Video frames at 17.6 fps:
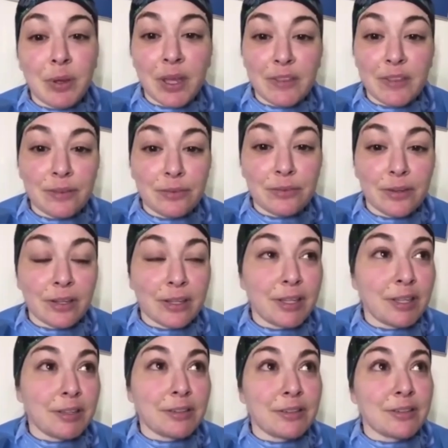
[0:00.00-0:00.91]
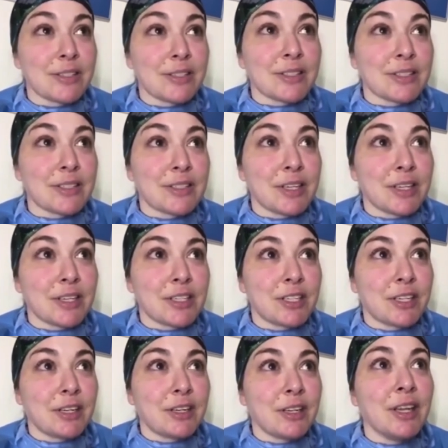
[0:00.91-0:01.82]
at the nurse's
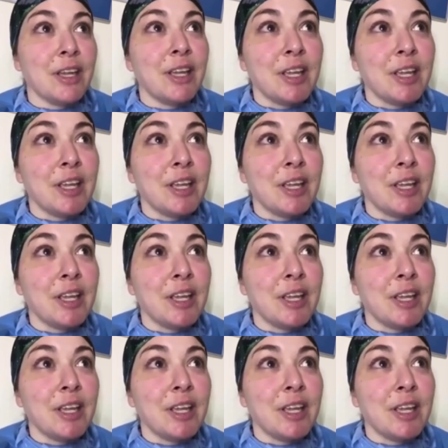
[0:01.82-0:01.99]
station